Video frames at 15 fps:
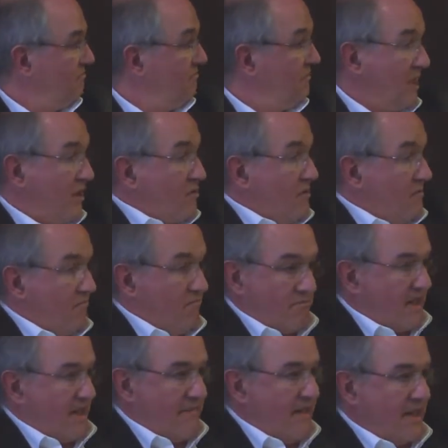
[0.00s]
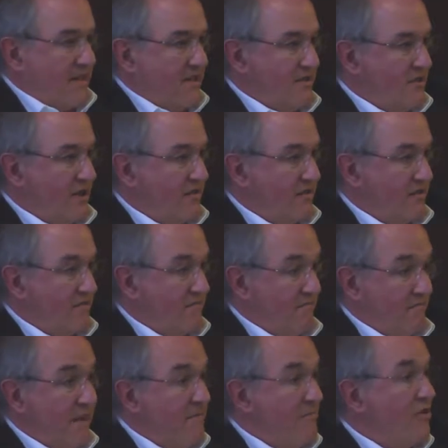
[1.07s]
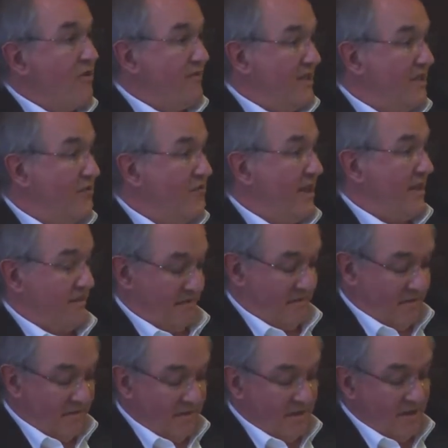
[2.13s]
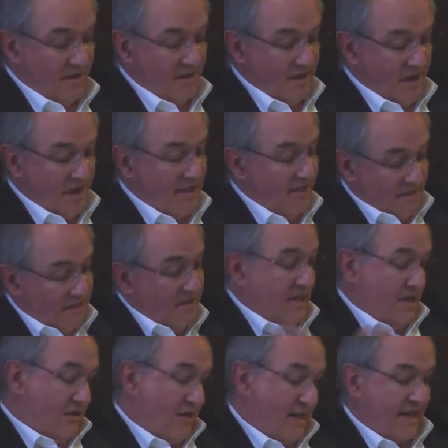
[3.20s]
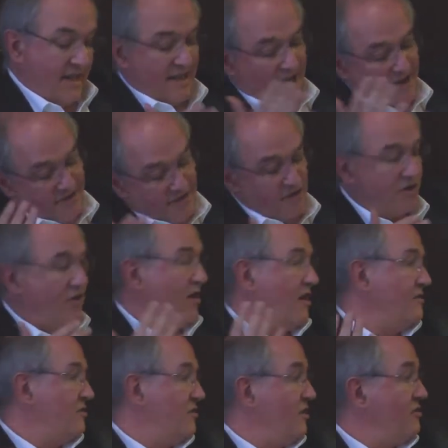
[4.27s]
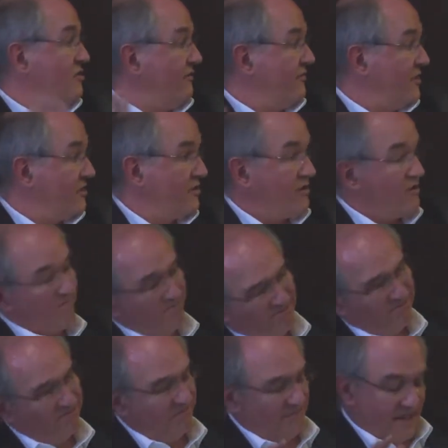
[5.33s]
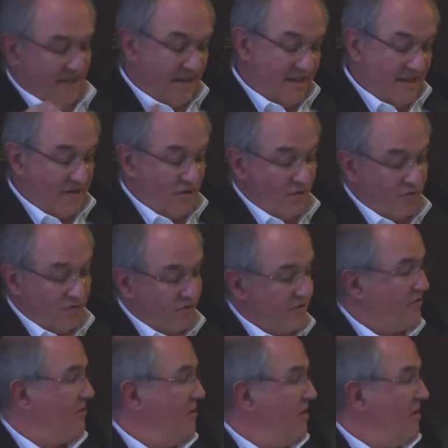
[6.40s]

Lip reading: because Quebec is not a member of the UN. And neither are Catalans, Scots, Kosovars, we're getting closer,